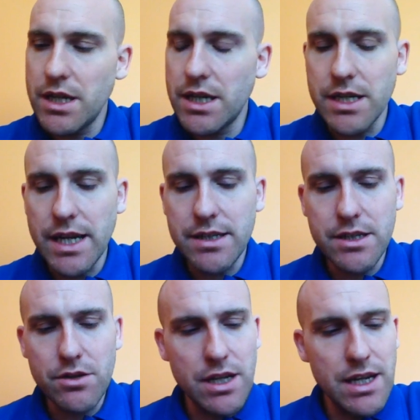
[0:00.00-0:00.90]

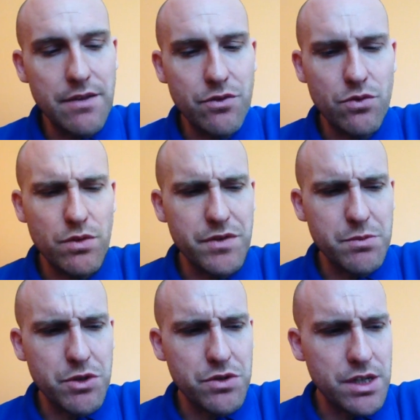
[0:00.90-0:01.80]
connected on a level with his
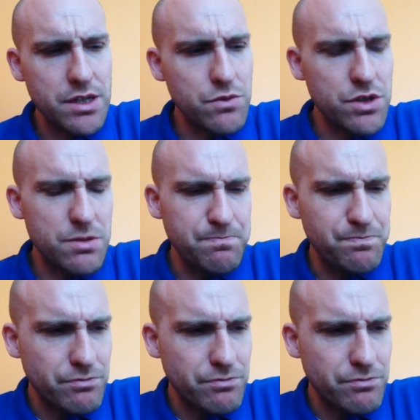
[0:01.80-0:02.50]
music that was